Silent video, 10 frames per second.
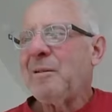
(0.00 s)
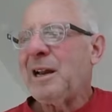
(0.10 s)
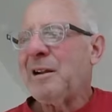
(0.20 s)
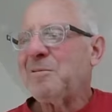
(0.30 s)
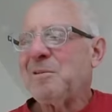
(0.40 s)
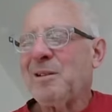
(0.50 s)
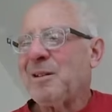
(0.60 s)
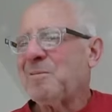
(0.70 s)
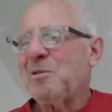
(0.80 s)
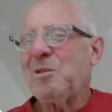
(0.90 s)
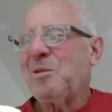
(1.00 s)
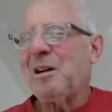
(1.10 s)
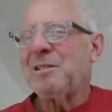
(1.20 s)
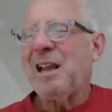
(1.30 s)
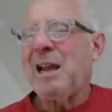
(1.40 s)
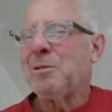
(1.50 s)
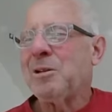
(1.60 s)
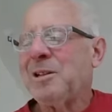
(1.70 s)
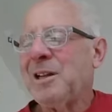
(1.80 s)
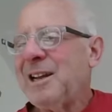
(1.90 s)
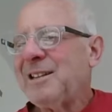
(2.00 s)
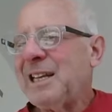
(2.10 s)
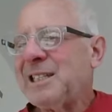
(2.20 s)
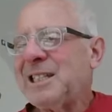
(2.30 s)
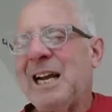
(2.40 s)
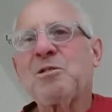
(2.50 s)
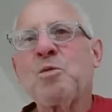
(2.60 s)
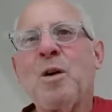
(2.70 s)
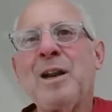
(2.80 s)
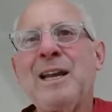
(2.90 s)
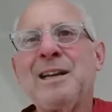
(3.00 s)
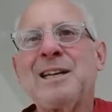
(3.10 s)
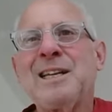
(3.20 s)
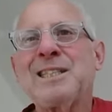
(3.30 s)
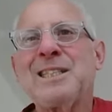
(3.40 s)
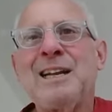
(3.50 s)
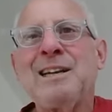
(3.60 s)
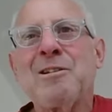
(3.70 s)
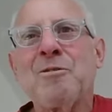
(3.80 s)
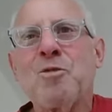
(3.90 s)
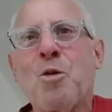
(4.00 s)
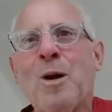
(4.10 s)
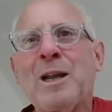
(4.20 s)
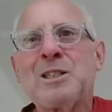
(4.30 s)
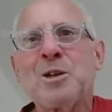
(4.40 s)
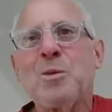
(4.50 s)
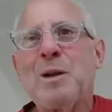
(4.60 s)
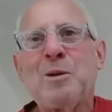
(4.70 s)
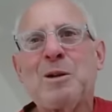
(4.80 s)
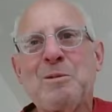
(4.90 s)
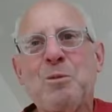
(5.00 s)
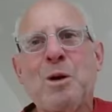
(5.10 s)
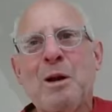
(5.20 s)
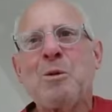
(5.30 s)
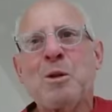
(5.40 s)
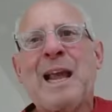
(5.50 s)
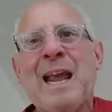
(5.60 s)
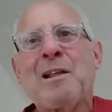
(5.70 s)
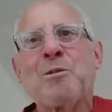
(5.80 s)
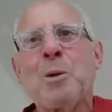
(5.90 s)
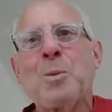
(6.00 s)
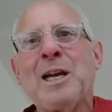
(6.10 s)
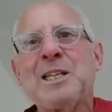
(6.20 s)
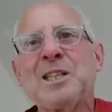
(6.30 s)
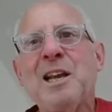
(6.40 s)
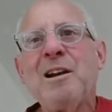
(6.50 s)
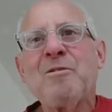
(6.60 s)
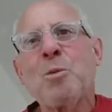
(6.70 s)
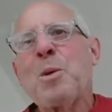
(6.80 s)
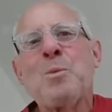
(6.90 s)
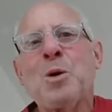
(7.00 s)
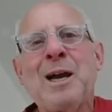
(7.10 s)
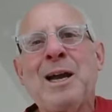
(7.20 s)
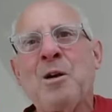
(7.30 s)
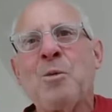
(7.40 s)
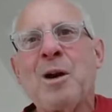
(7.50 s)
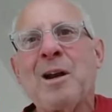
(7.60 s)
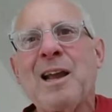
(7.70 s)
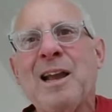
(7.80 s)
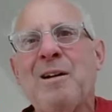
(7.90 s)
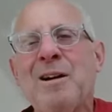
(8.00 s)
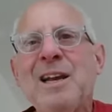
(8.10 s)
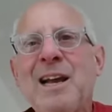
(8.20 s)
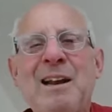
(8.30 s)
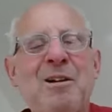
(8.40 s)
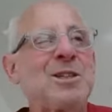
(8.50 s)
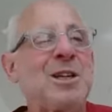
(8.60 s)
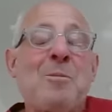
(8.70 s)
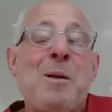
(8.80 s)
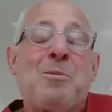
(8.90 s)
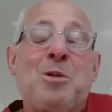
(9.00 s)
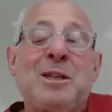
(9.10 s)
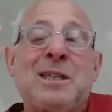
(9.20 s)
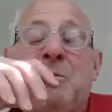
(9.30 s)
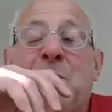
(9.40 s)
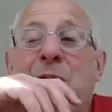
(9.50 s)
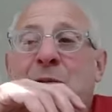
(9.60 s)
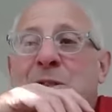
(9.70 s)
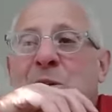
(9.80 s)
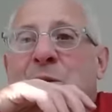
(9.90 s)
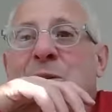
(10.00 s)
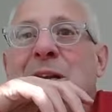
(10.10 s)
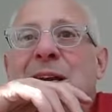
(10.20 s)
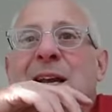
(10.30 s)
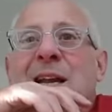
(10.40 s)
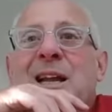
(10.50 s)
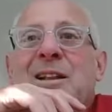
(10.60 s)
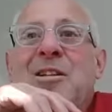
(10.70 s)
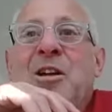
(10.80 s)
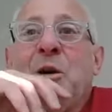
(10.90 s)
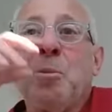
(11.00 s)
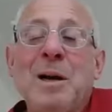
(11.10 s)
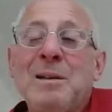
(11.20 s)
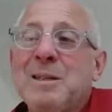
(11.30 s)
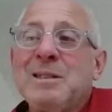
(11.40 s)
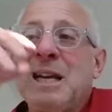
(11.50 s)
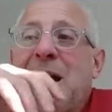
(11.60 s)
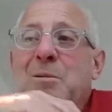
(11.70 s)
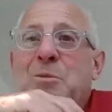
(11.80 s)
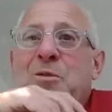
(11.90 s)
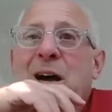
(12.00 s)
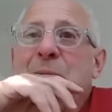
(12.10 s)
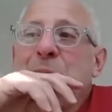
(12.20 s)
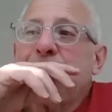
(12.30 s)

we had a table that sat 20 and could extend it to 40. So we were the gathering place for people who had nowhere to, you know, and those are the memories I will always hold dear. But time to move on.